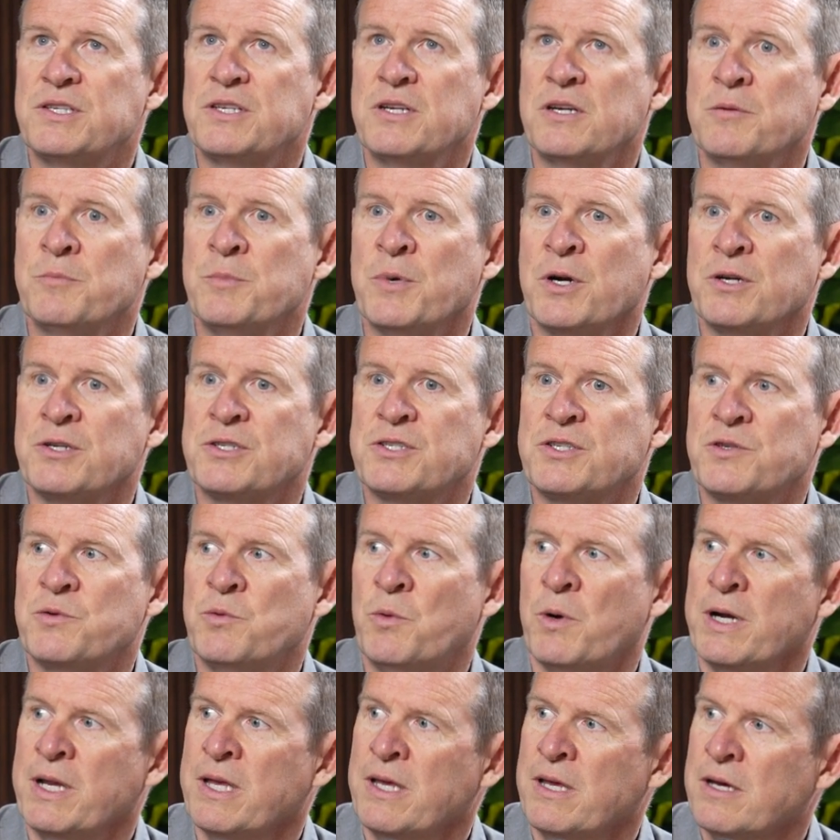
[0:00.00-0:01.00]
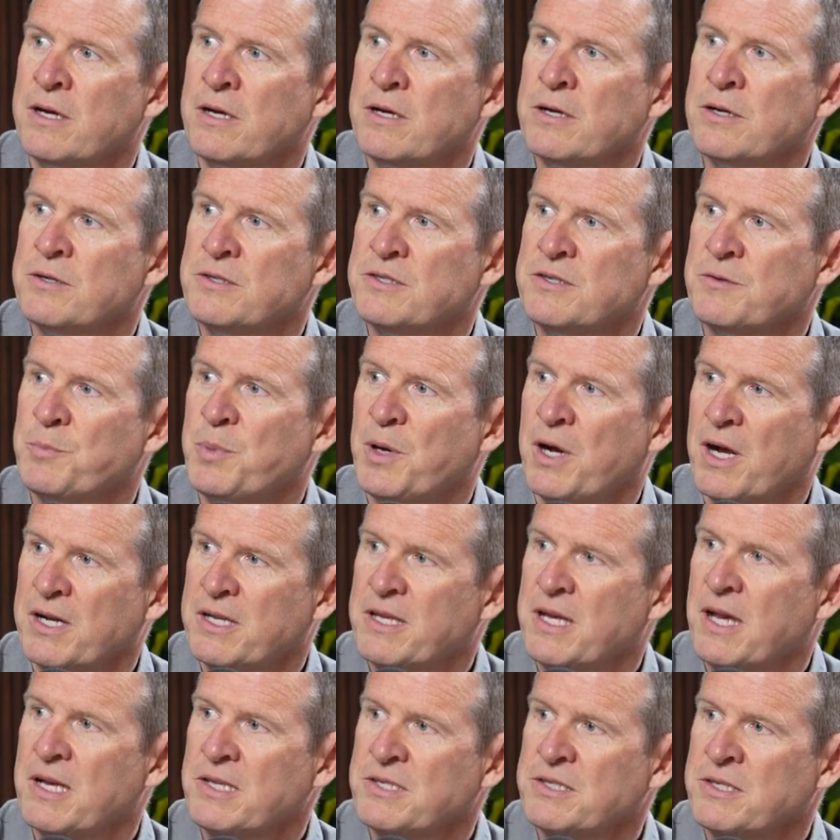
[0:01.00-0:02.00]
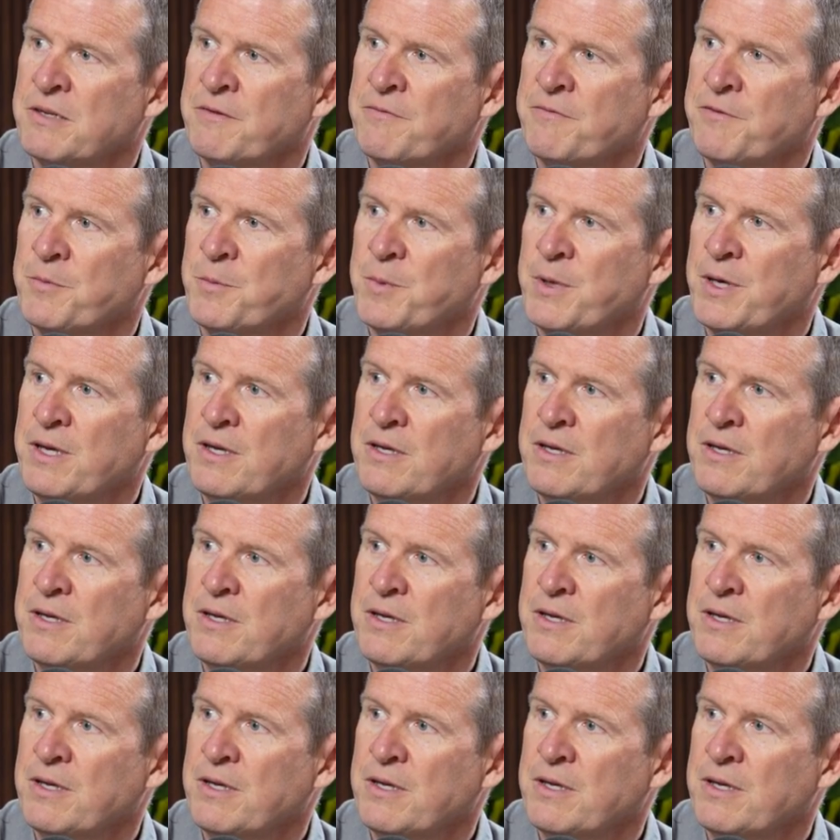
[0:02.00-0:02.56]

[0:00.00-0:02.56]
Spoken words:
year marks 20 years of podcasting for me.